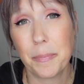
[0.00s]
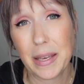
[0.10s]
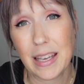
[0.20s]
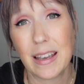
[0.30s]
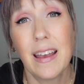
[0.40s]

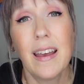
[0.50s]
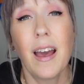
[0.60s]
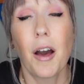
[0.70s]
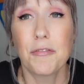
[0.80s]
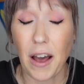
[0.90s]
be
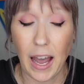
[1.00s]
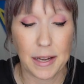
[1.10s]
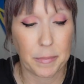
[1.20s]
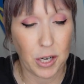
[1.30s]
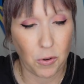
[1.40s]

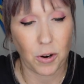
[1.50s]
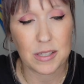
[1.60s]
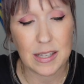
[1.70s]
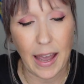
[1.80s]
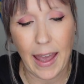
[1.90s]
fine. But of
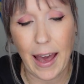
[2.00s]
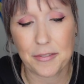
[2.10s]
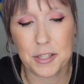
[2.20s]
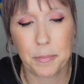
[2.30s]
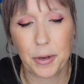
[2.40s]
course, I
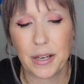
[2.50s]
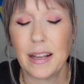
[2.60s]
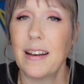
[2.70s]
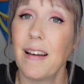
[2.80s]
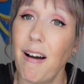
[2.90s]
have to put
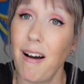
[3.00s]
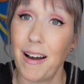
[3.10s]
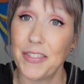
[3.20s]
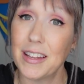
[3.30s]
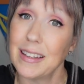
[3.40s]
it
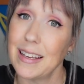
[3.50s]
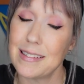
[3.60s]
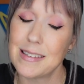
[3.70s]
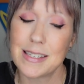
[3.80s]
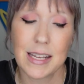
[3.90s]
on the
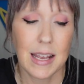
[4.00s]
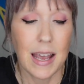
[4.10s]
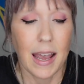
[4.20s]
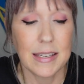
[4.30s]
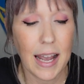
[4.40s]
list.
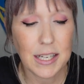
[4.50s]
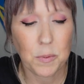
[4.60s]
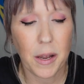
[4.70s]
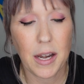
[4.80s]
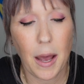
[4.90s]
Next
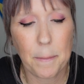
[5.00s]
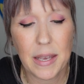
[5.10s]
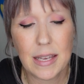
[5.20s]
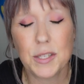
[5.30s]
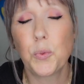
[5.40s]
one up is